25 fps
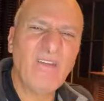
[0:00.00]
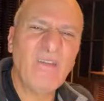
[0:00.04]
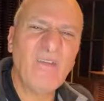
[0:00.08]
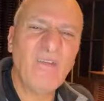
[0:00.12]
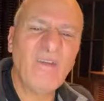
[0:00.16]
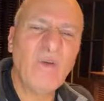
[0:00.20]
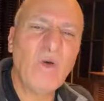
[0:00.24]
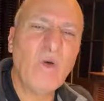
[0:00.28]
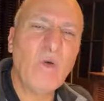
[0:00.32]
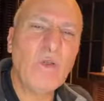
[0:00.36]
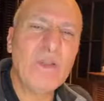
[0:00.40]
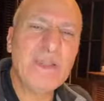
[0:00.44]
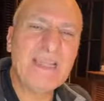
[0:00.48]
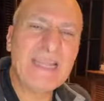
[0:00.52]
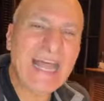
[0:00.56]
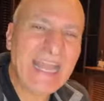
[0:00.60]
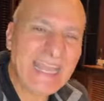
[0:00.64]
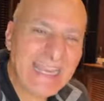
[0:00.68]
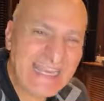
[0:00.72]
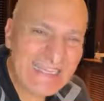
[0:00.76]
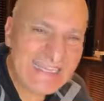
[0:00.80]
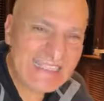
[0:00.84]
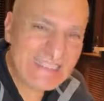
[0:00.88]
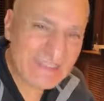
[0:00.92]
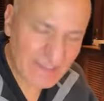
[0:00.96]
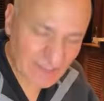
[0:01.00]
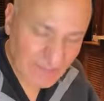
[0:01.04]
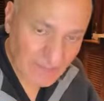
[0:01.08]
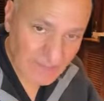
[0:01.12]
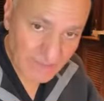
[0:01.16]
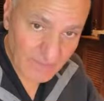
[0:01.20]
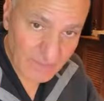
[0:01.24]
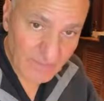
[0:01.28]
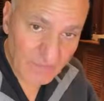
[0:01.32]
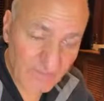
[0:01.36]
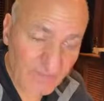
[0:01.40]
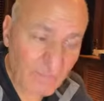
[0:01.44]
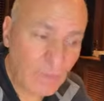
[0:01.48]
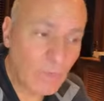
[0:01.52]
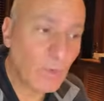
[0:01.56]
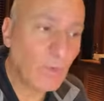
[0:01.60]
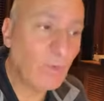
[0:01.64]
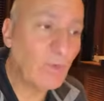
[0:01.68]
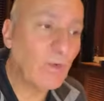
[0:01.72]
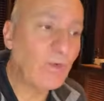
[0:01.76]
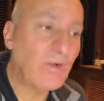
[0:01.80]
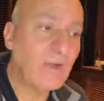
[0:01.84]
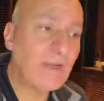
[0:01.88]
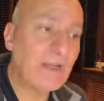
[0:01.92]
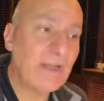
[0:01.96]
Volite,
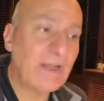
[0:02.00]
or